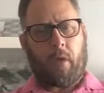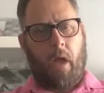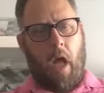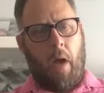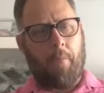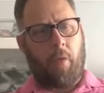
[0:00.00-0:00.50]

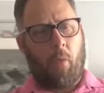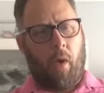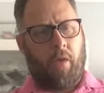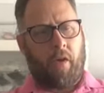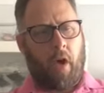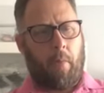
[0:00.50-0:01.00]
The
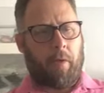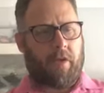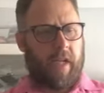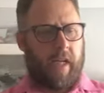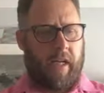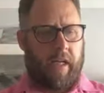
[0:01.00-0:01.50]
one thing I
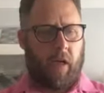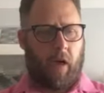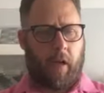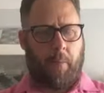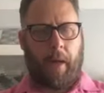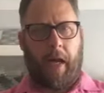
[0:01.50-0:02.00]
particularly
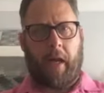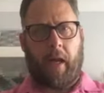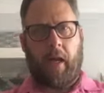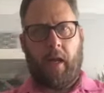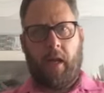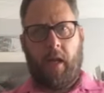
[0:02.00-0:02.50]
like about
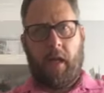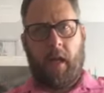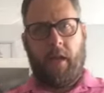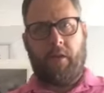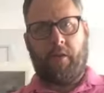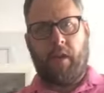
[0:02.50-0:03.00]
it
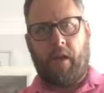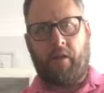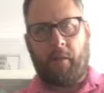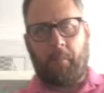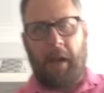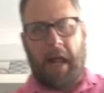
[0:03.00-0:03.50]
is
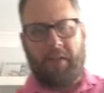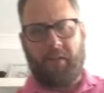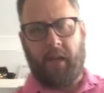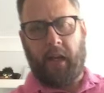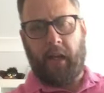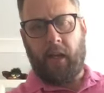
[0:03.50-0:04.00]
the
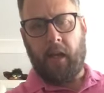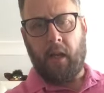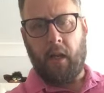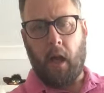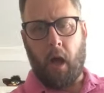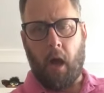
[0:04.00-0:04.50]
plastic.
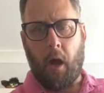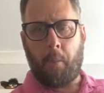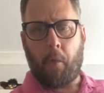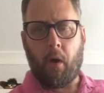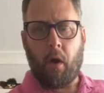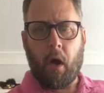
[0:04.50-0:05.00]

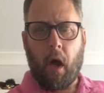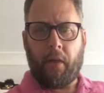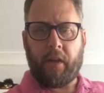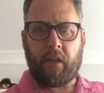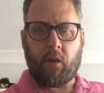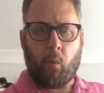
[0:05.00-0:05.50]
I
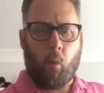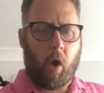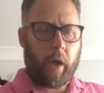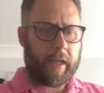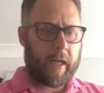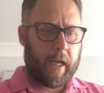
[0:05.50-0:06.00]
think it's a
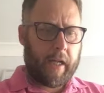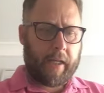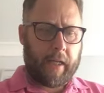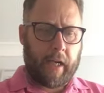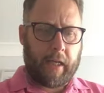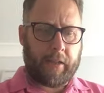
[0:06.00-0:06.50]

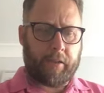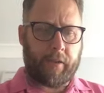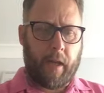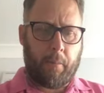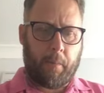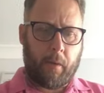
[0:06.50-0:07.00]
YKK
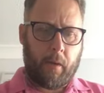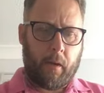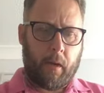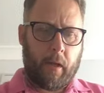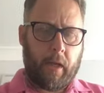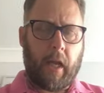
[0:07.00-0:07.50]
zip.
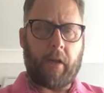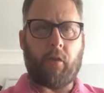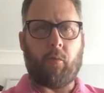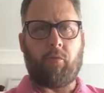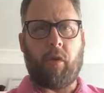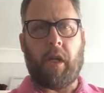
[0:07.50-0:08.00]
Yeah, it's
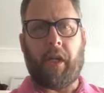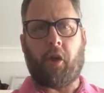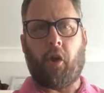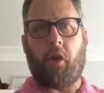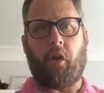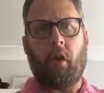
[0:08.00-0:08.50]
a really
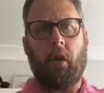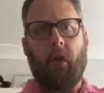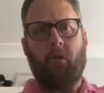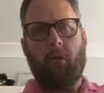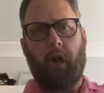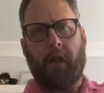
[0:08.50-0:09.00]
good
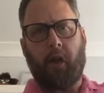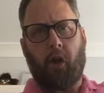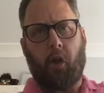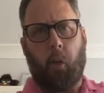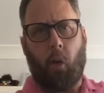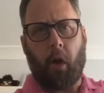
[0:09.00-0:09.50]

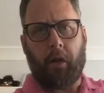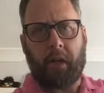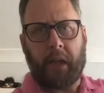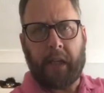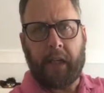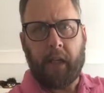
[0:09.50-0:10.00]

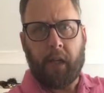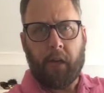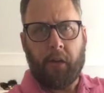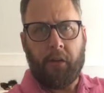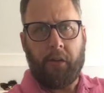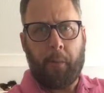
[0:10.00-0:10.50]
quality
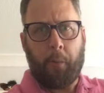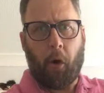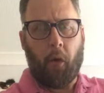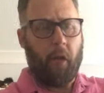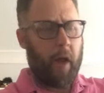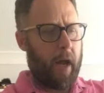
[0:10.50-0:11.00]
zip
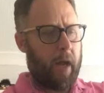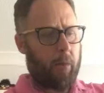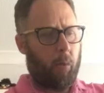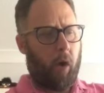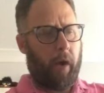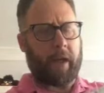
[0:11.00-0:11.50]
on there,
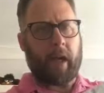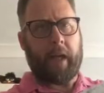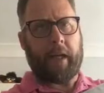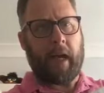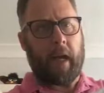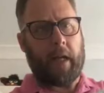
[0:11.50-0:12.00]

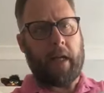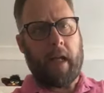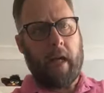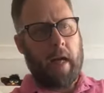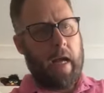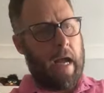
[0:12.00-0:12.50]
YKK,
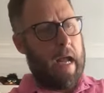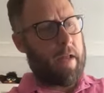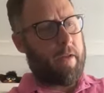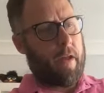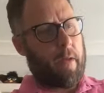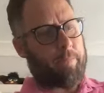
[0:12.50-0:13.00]

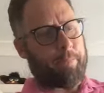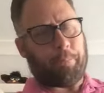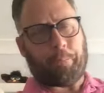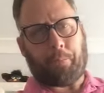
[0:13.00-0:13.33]
and